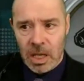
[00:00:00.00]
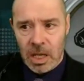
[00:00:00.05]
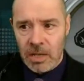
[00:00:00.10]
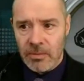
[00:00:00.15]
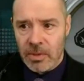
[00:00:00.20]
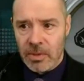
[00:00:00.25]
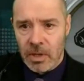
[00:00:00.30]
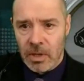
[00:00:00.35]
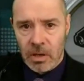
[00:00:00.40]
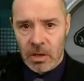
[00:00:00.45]

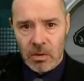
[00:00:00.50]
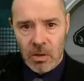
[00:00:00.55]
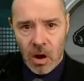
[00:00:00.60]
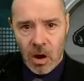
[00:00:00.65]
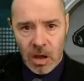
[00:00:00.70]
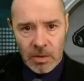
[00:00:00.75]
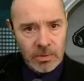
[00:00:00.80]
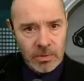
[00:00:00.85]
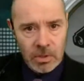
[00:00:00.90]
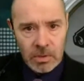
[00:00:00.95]
even though
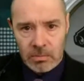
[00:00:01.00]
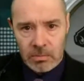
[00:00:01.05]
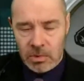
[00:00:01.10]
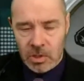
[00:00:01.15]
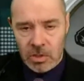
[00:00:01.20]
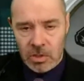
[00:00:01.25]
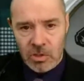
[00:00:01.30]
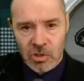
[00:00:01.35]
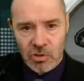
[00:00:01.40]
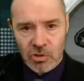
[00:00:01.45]
I've got
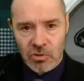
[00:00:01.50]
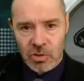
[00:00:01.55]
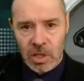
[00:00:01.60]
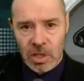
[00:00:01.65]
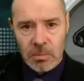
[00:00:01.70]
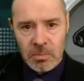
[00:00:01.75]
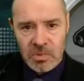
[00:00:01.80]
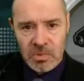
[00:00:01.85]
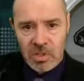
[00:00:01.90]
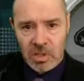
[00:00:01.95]
good
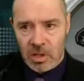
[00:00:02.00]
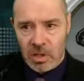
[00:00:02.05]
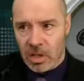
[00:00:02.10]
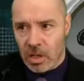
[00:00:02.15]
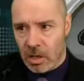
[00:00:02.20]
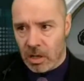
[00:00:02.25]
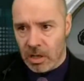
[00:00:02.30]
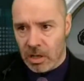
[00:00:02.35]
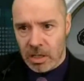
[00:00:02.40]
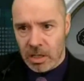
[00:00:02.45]
streams and
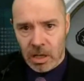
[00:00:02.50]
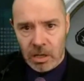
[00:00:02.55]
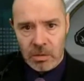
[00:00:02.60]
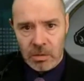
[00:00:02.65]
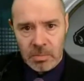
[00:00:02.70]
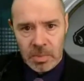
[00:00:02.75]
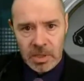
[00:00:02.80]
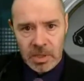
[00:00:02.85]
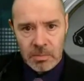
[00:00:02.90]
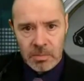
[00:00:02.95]
I know
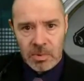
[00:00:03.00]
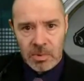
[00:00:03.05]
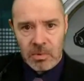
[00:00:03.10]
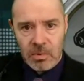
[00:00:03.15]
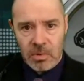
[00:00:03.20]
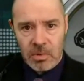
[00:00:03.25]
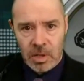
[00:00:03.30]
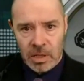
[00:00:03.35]
people